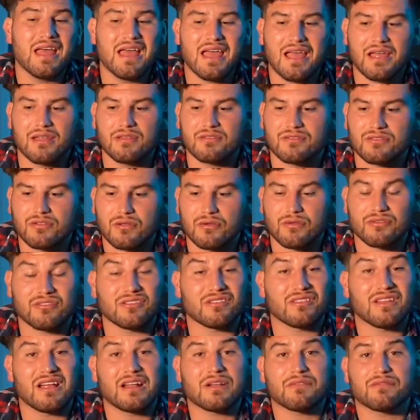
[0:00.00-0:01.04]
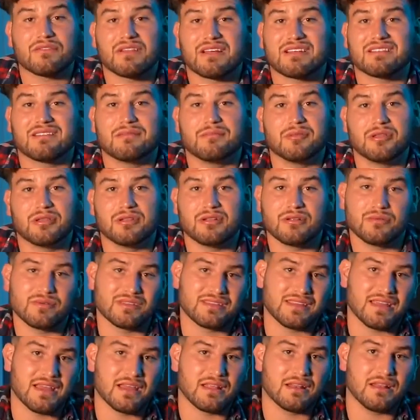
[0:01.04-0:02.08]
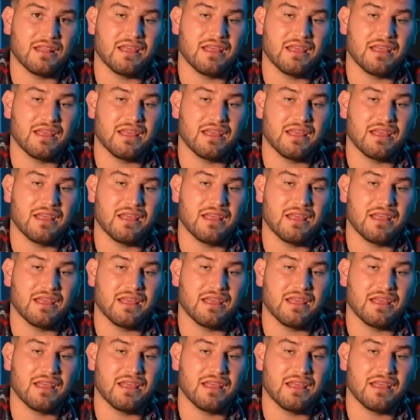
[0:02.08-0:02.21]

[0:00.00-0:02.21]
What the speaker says: And so there's a lot of flexibility with that.